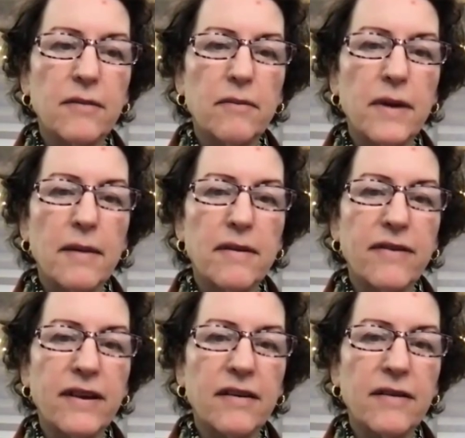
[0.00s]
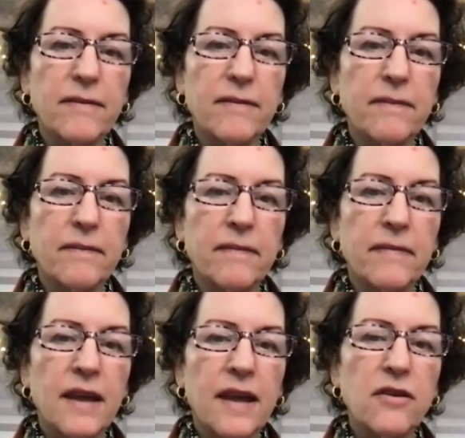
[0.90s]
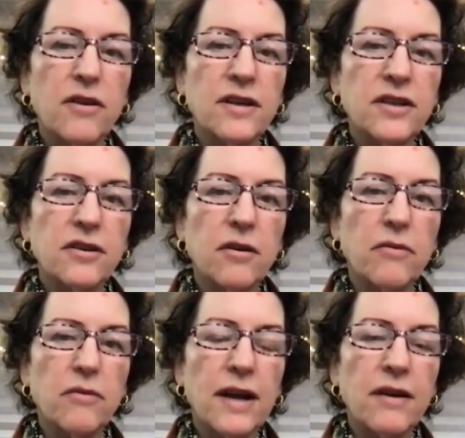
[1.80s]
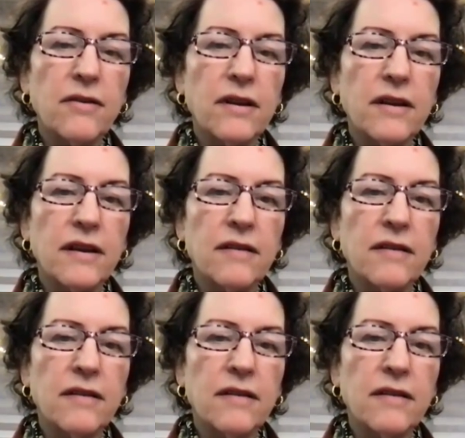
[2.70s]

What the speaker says: baby finger. And you can just go around and